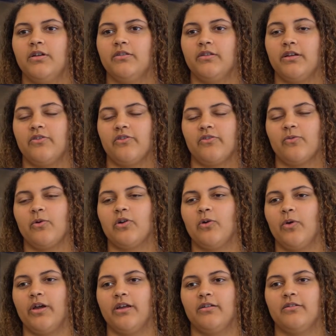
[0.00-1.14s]
They just want to
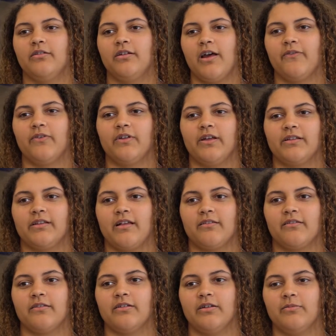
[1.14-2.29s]
win and I feel like
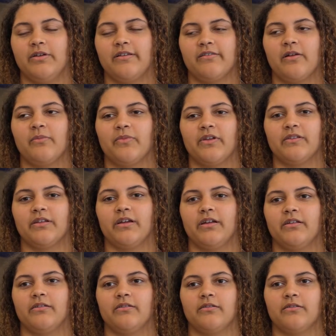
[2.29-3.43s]
that's going to be something
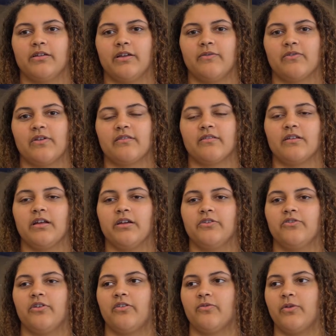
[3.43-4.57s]
that gives us an
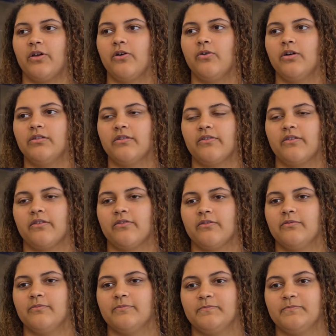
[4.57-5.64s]
edge as we go on the season.